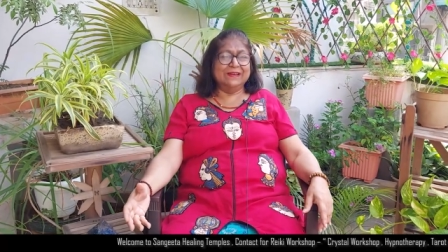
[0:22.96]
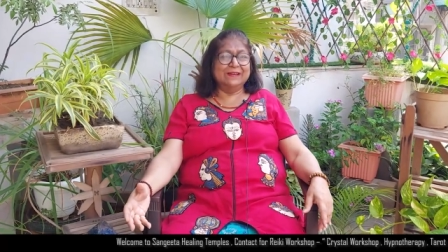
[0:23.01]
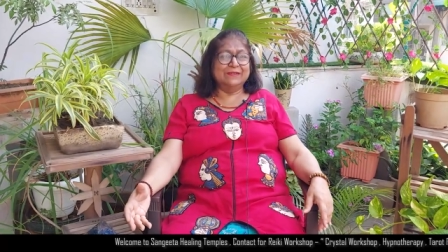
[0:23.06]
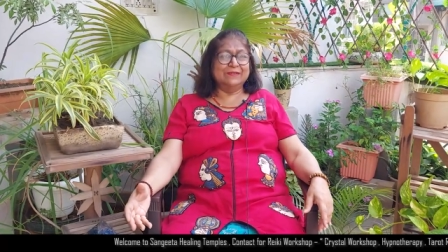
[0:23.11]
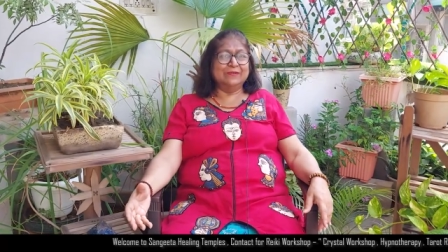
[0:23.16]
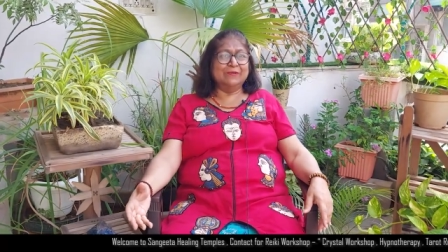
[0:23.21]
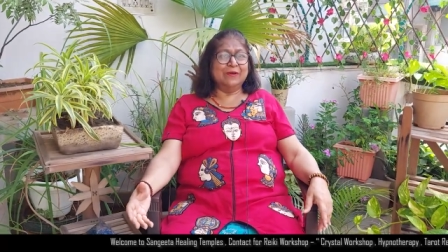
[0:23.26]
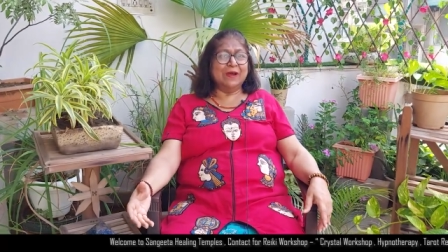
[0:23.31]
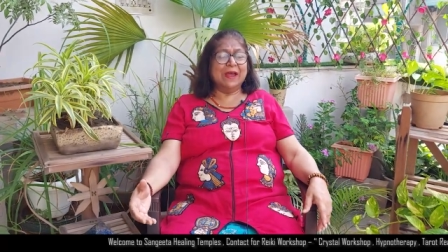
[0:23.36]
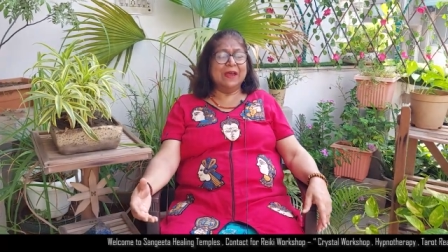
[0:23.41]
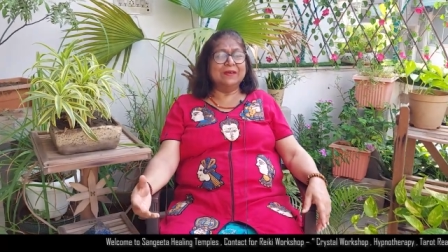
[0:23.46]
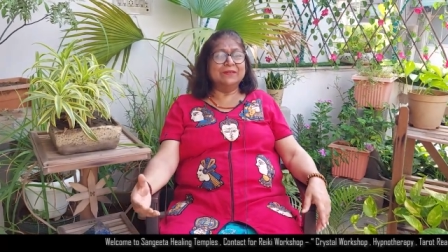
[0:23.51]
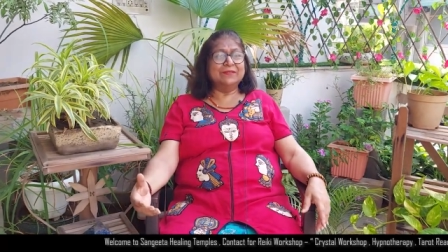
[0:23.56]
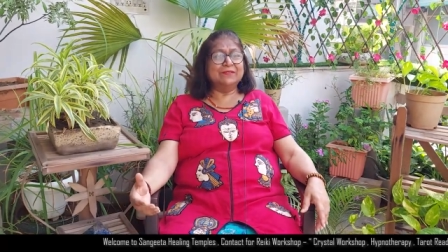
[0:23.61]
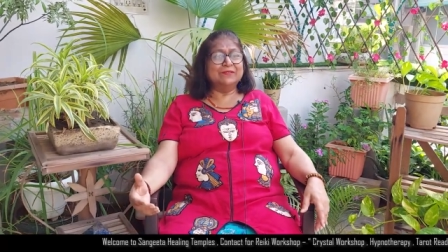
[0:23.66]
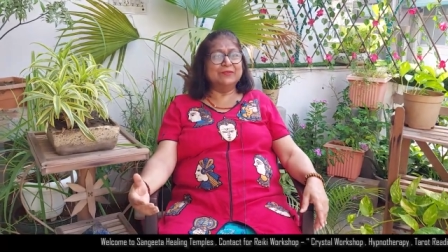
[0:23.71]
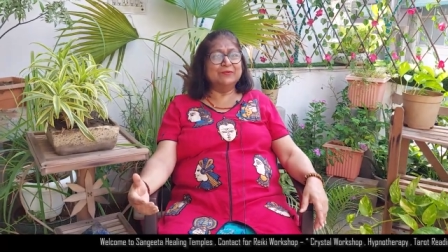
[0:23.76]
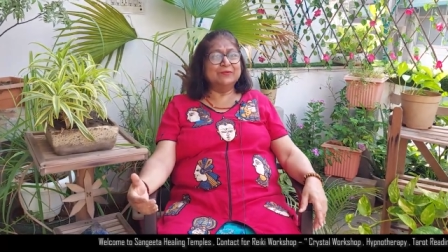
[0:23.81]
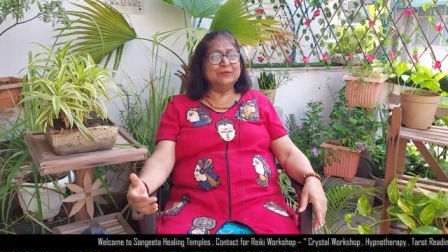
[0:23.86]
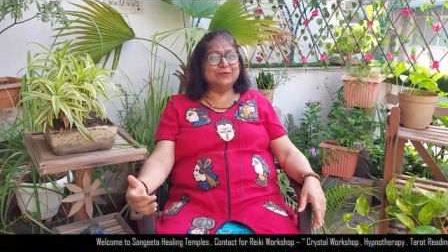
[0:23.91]
So
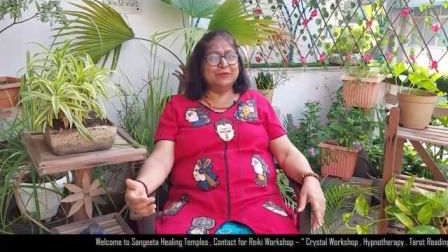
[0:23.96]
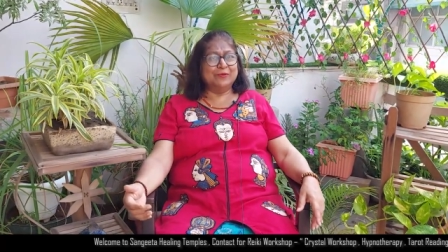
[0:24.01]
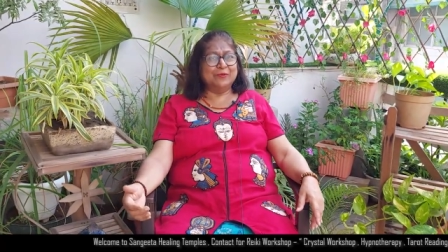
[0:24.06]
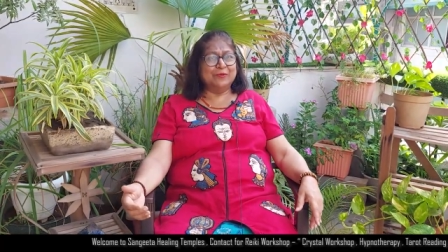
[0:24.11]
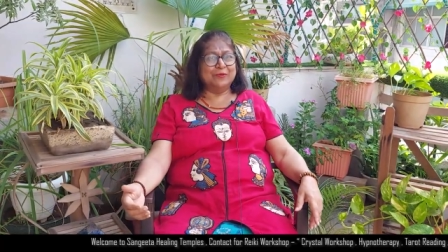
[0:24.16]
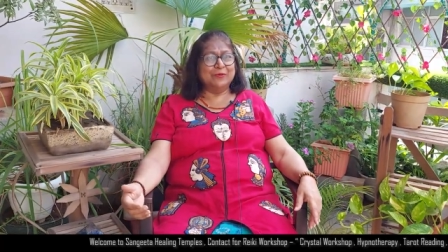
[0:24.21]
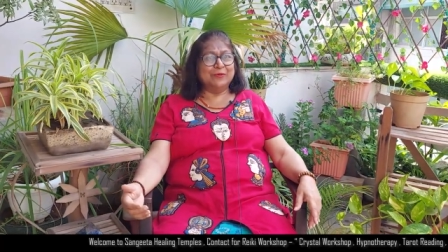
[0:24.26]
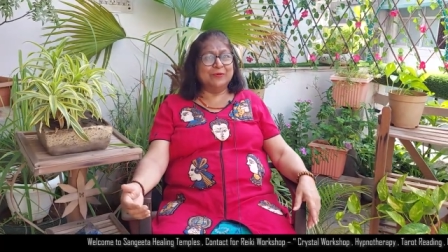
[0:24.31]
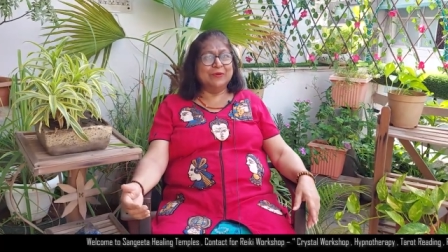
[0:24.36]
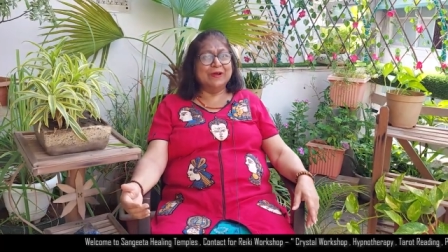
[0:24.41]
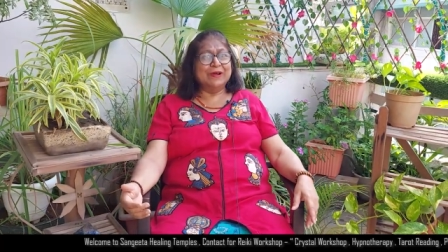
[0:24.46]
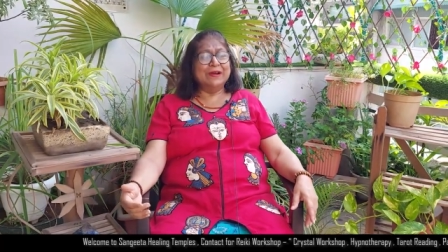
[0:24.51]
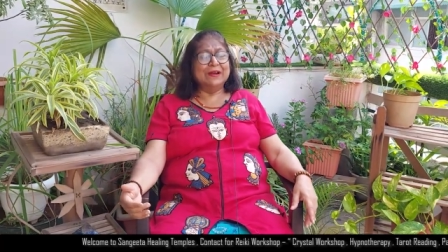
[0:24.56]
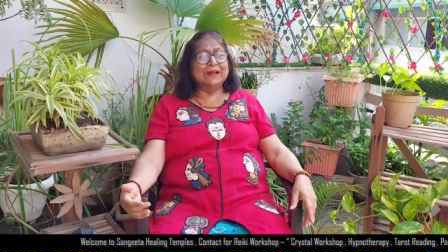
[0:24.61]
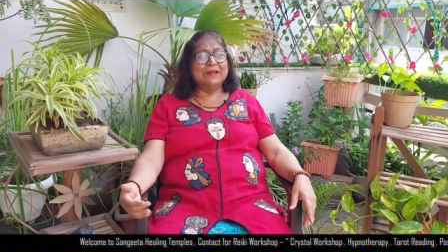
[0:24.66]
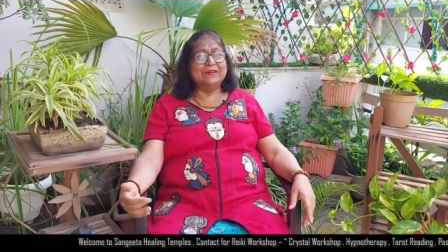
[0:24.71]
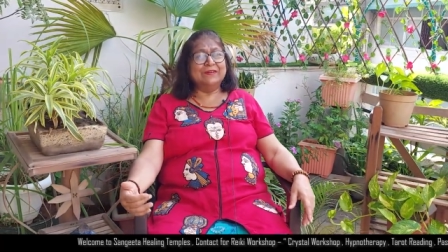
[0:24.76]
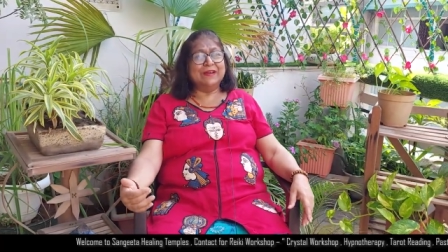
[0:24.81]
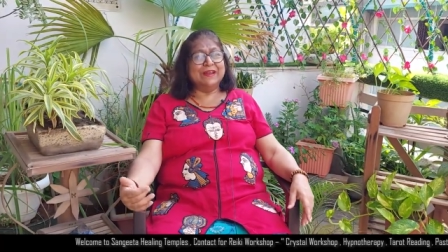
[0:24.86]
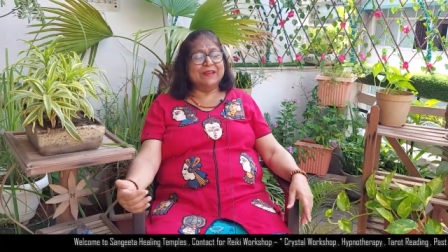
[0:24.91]
as you know,
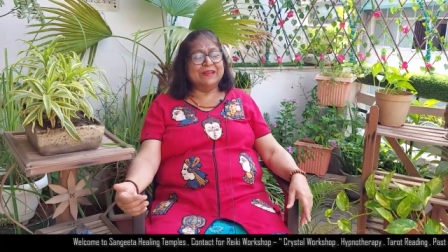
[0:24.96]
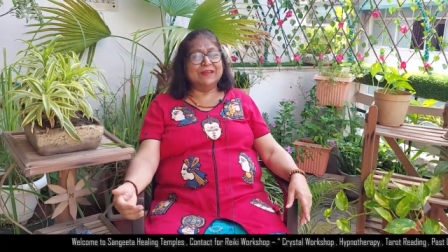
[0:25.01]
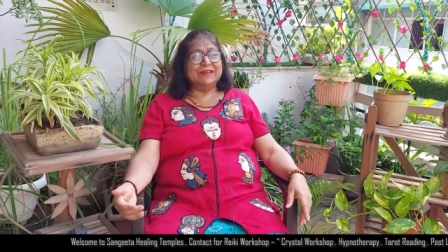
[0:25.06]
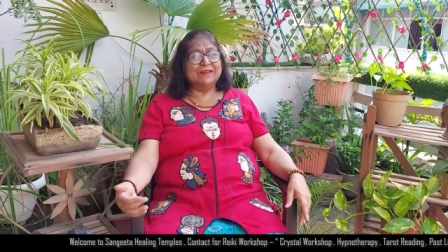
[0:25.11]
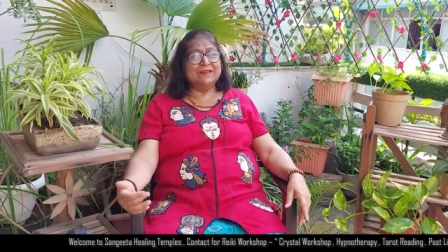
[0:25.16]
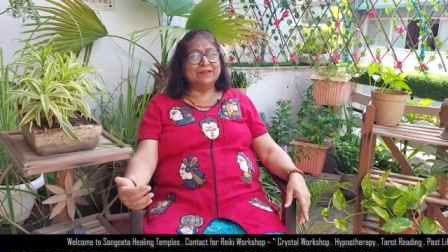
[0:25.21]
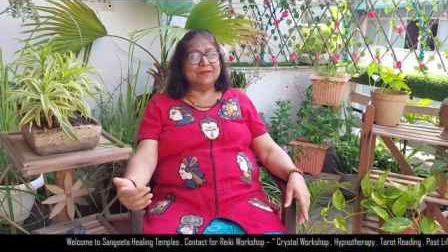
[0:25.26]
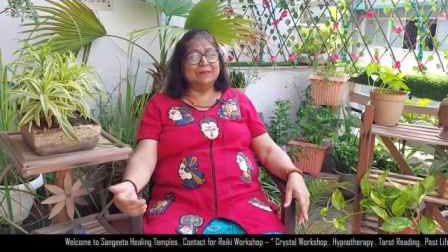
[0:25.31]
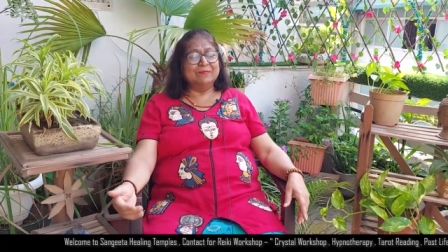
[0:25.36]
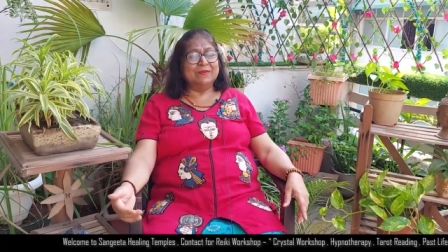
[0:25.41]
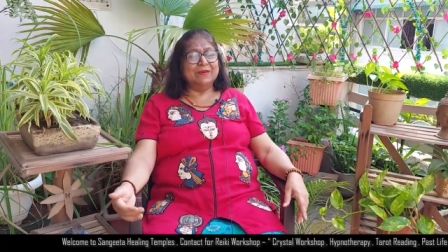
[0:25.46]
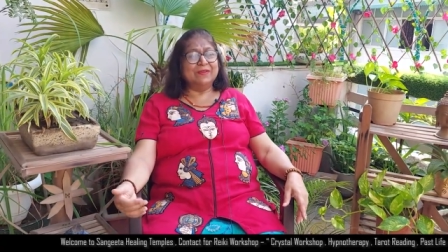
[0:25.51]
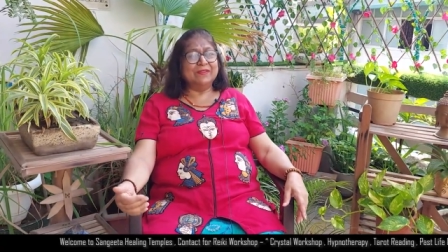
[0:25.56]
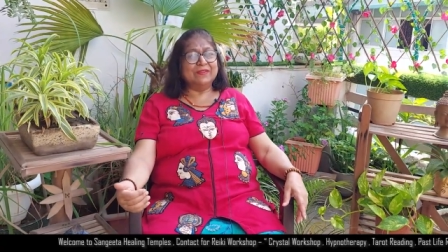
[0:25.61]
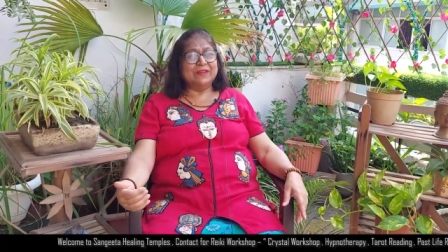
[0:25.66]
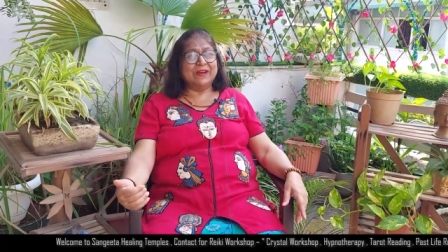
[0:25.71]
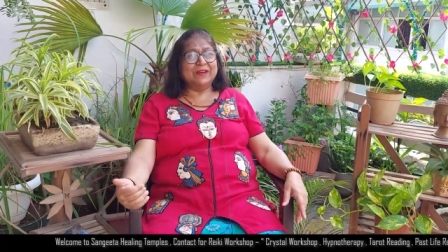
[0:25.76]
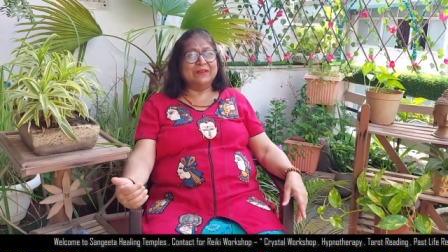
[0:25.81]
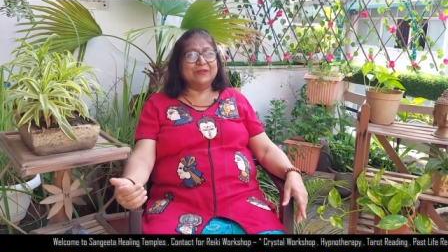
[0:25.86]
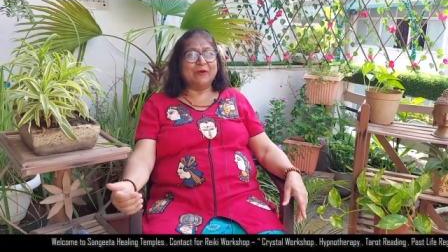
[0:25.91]
Reiki symbols are